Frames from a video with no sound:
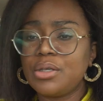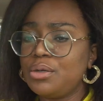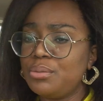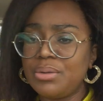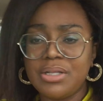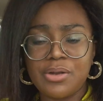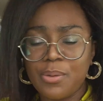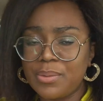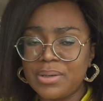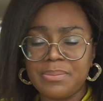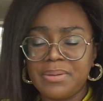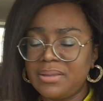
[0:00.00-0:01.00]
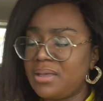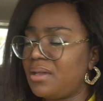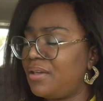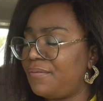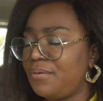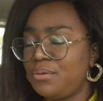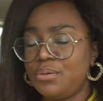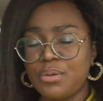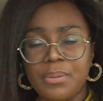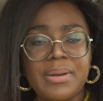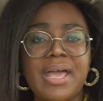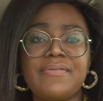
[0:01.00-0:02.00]
You really don't want to be there if you
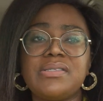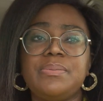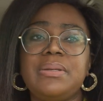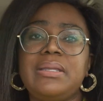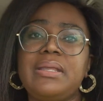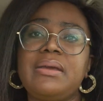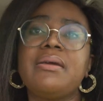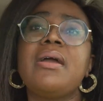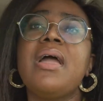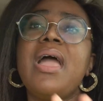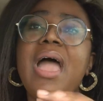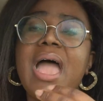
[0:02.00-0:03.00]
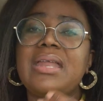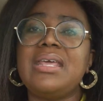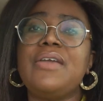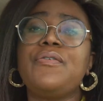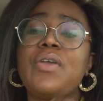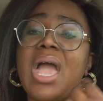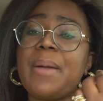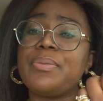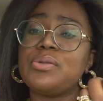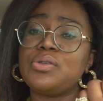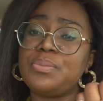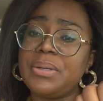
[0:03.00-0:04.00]
don't have to be there. And if you
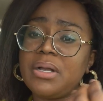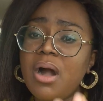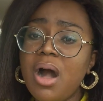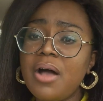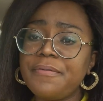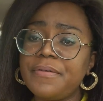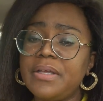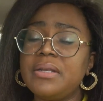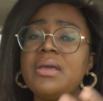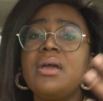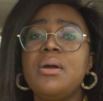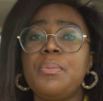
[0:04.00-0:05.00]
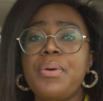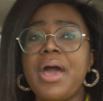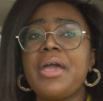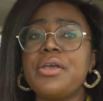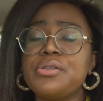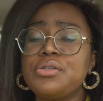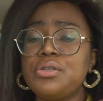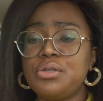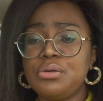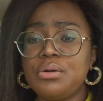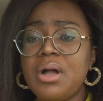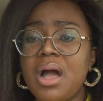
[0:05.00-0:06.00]
happen to be coughing prior to
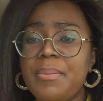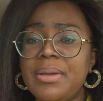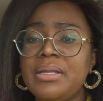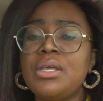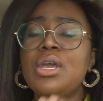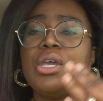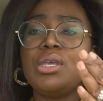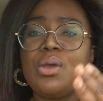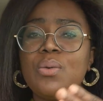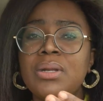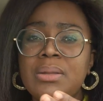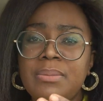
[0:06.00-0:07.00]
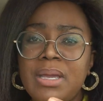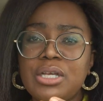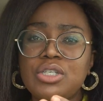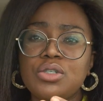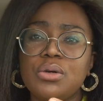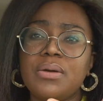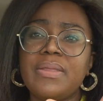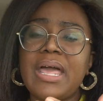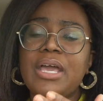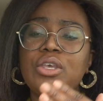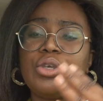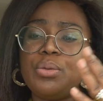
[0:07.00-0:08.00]
you coming, you want to make sure
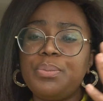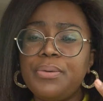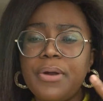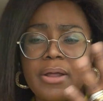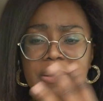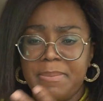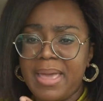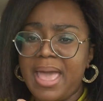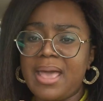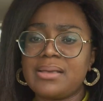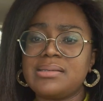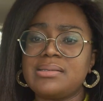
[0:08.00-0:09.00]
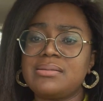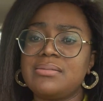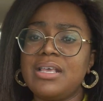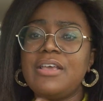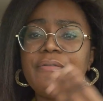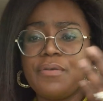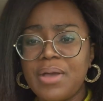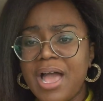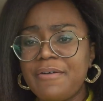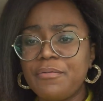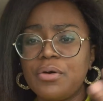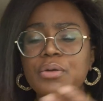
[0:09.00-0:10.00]
that you put on a mask. If you
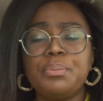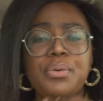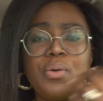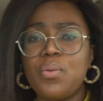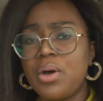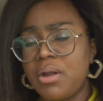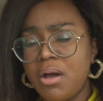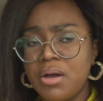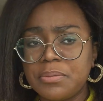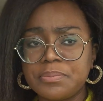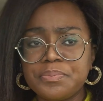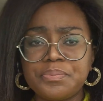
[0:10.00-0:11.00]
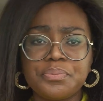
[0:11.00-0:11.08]
have one, put one on.